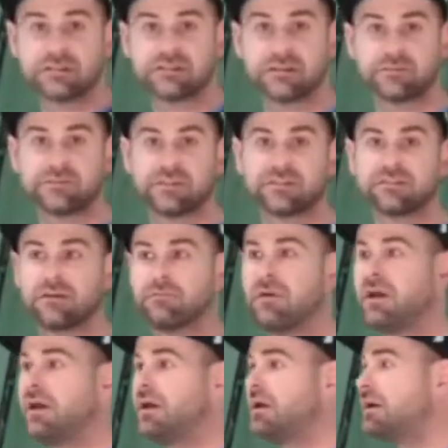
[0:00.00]
zip system,
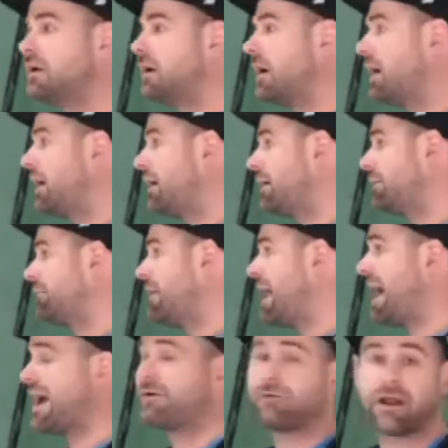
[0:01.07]

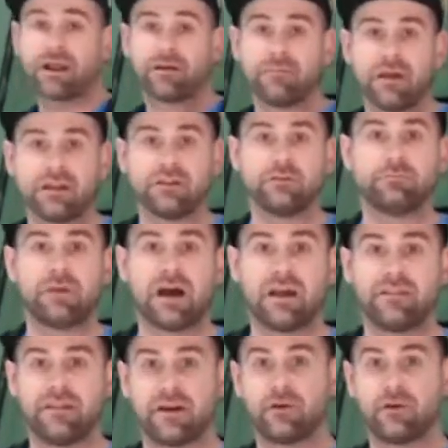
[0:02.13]
I recommend you buy their